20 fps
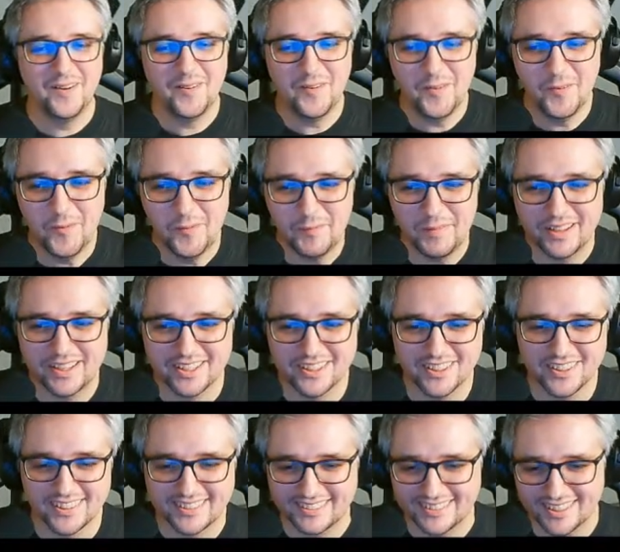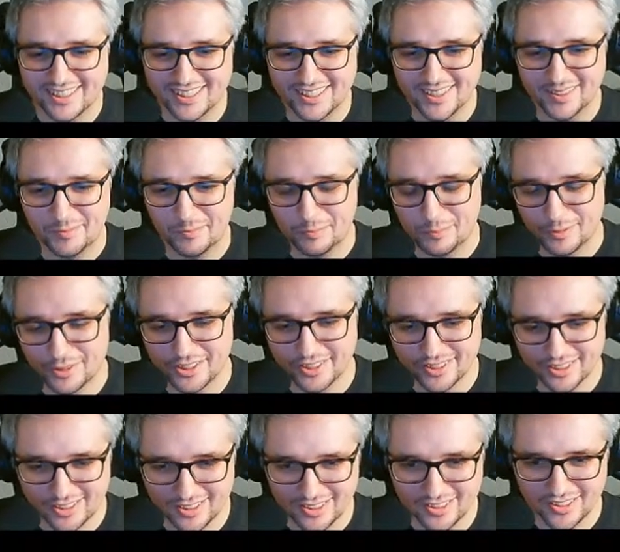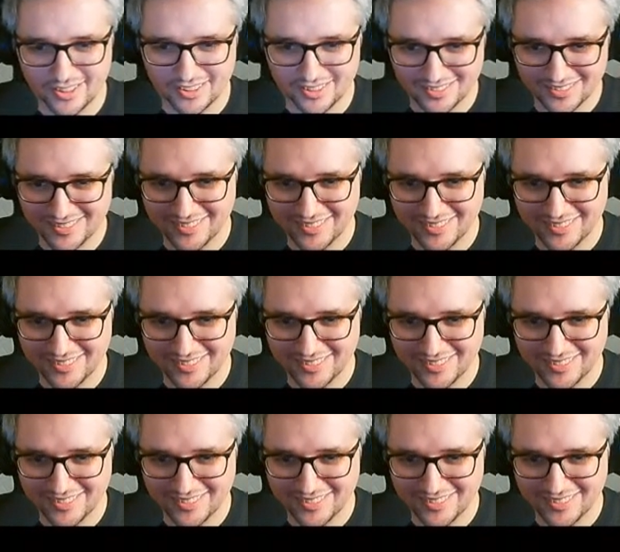Oh my god. But uh...